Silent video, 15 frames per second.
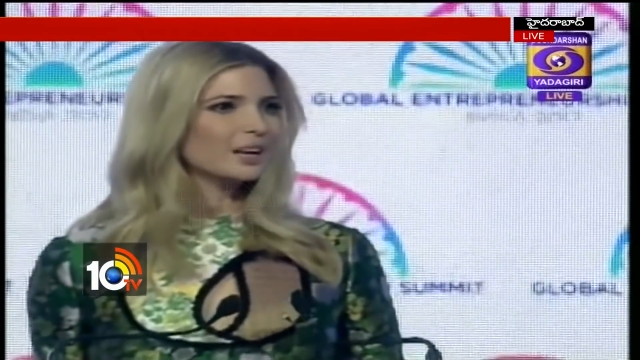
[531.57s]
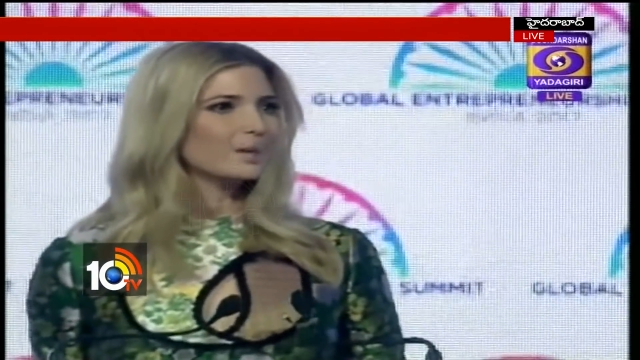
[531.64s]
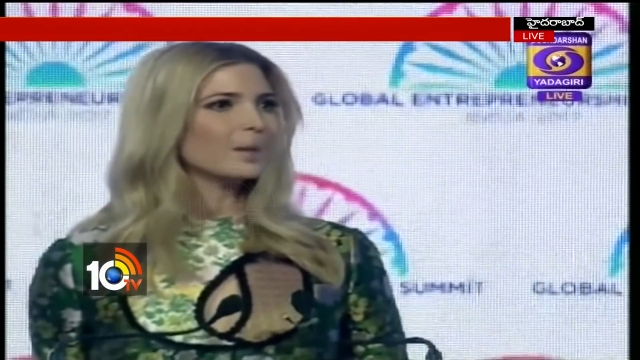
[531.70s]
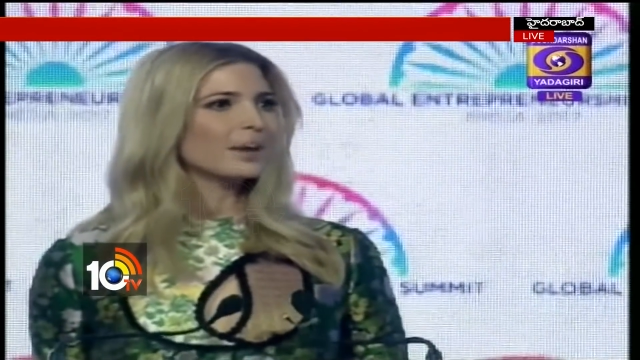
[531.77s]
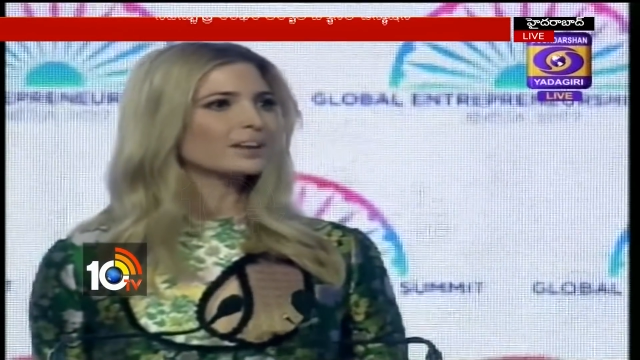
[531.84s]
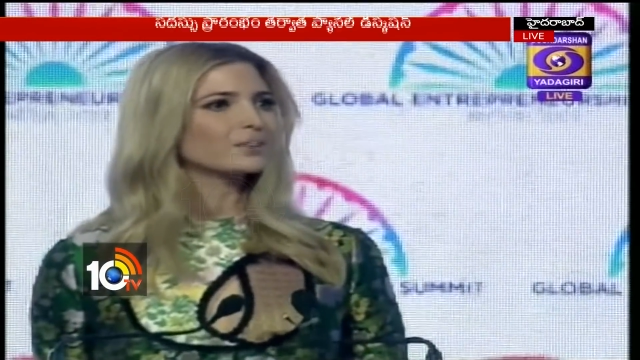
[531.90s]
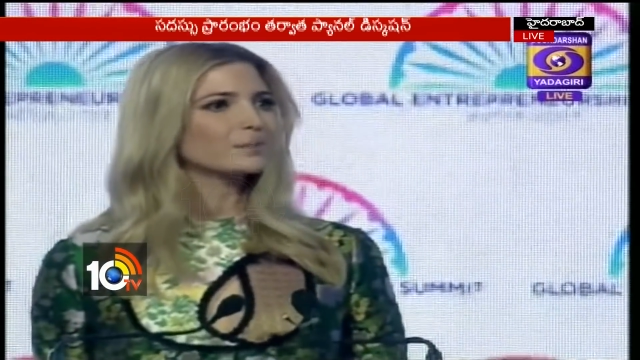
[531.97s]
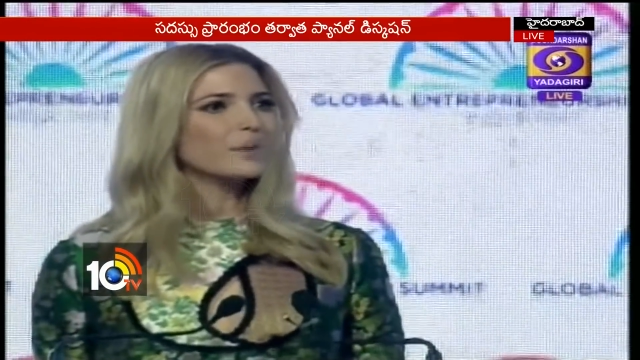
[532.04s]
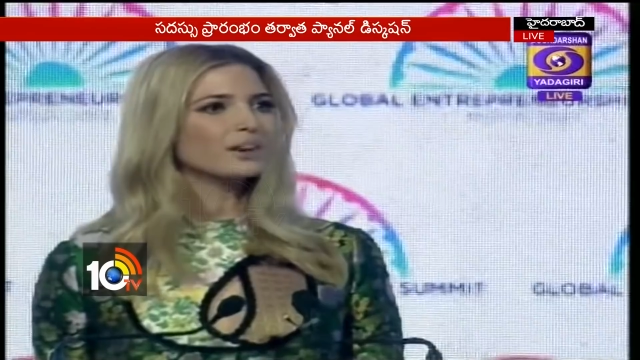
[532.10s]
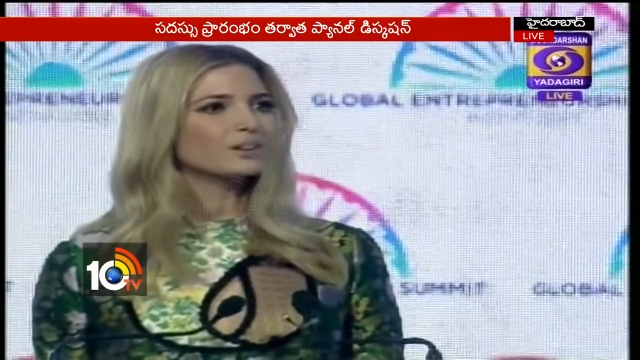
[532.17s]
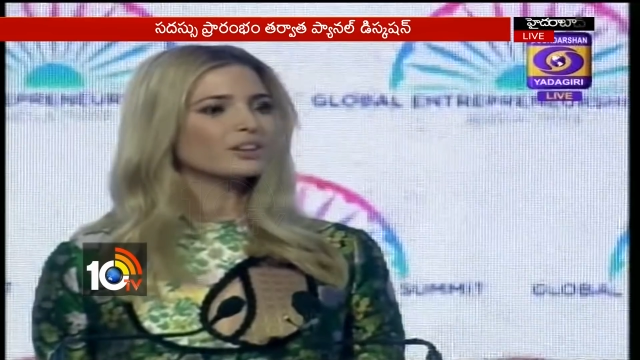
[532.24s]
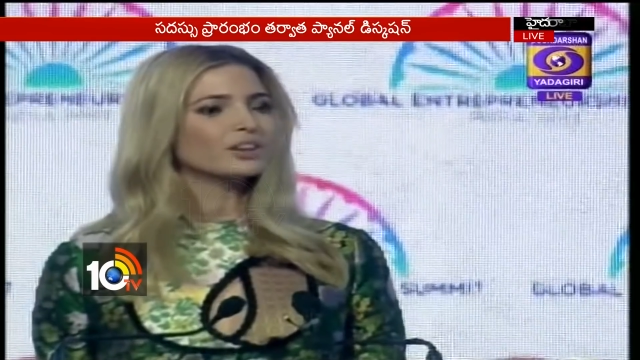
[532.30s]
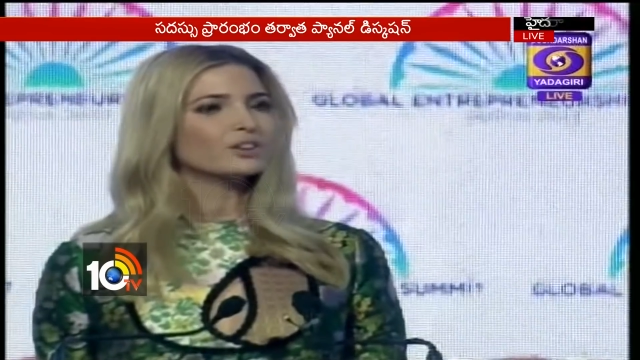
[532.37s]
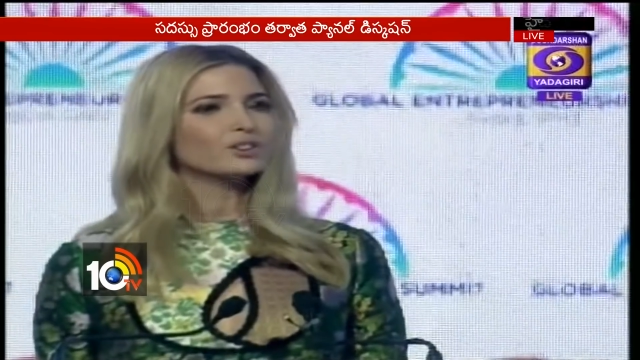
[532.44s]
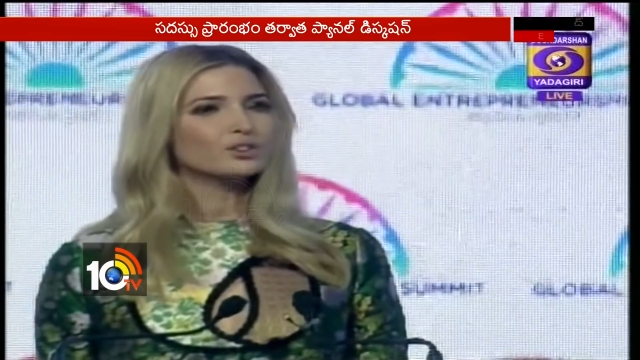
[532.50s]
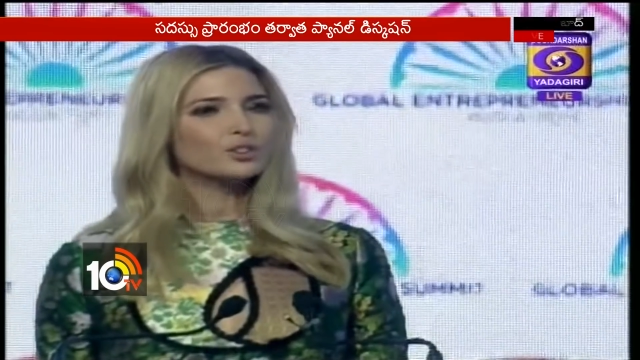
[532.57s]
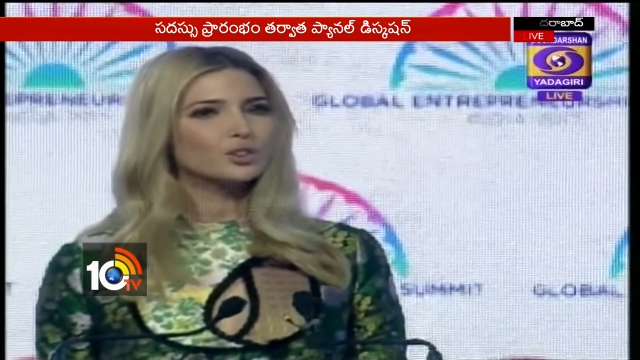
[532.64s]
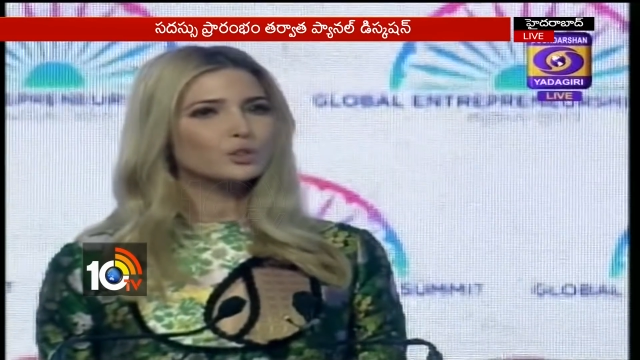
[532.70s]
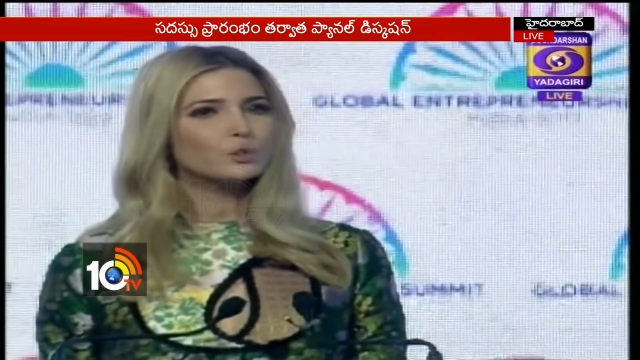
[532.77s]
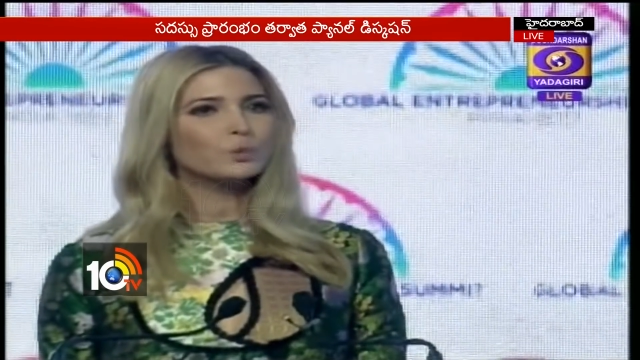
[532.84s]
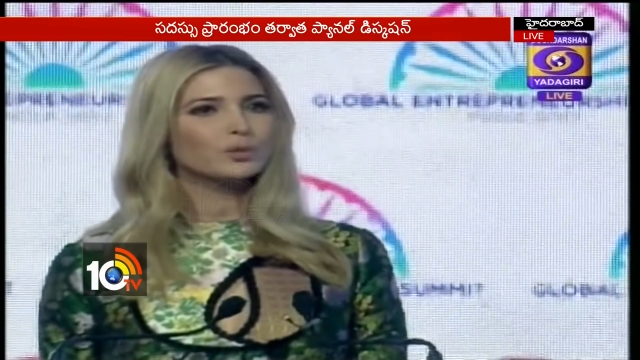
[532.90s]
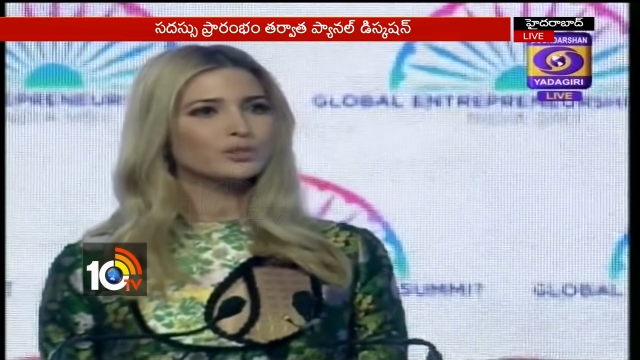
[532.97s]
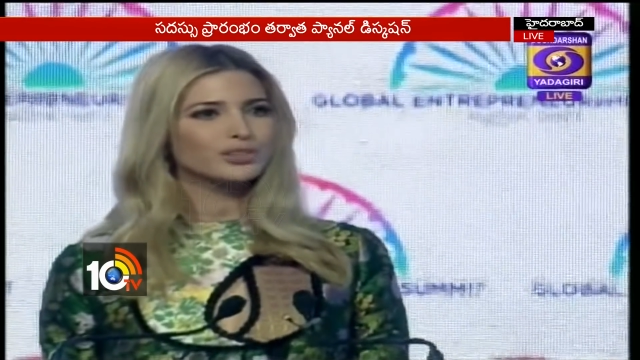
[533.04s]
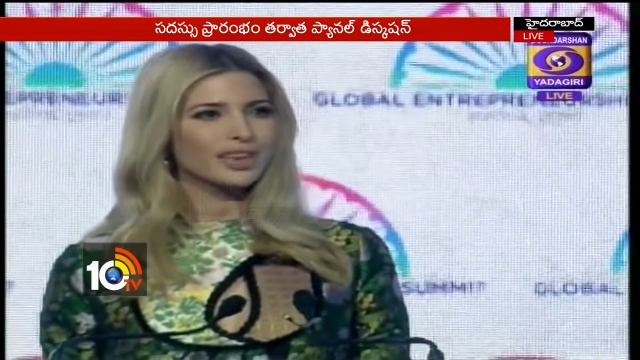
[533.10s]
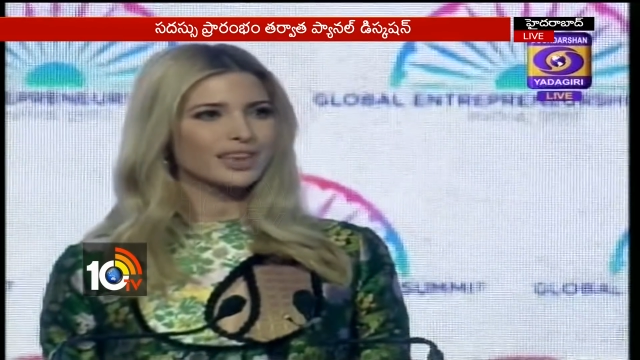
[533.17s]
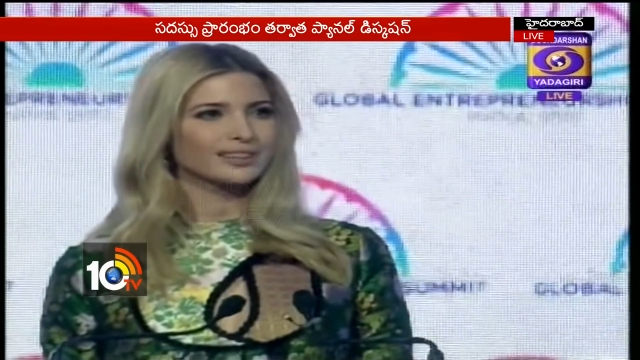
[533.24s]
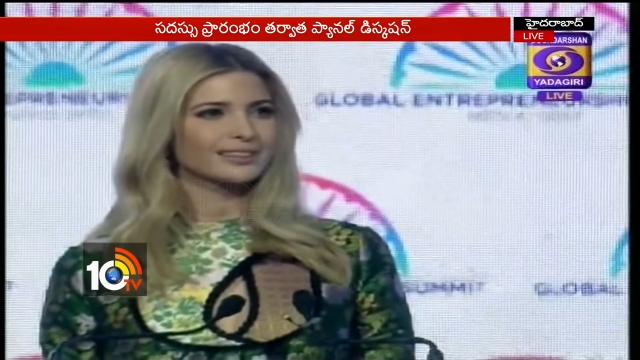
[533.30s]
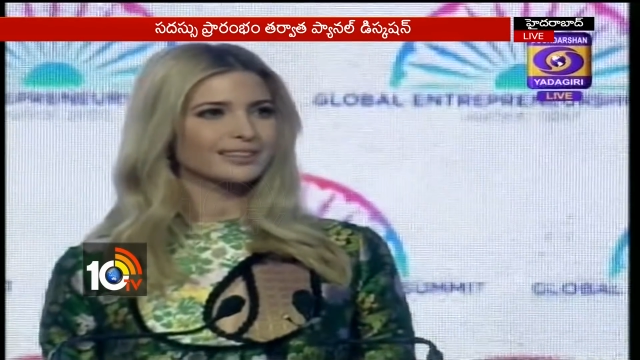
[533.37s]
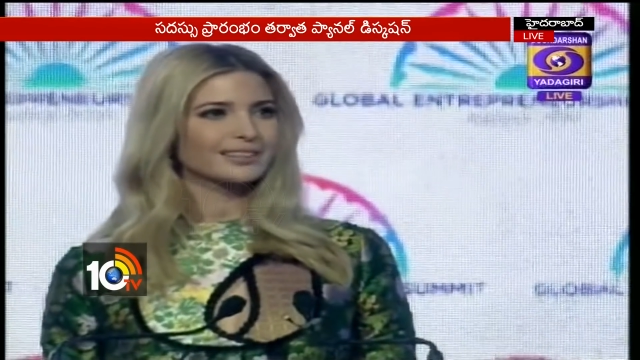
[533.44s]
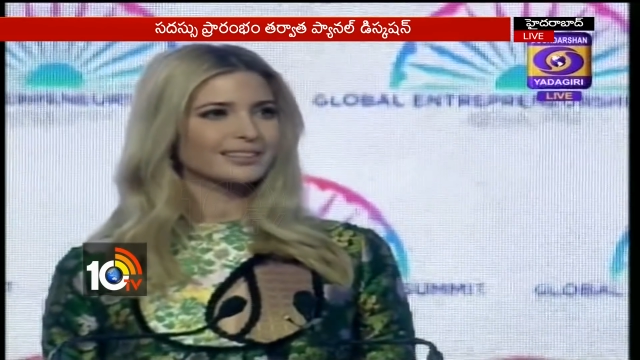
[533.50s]
by as much as
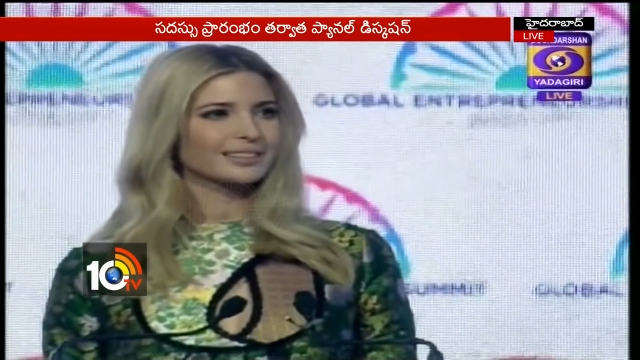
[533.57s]
2%.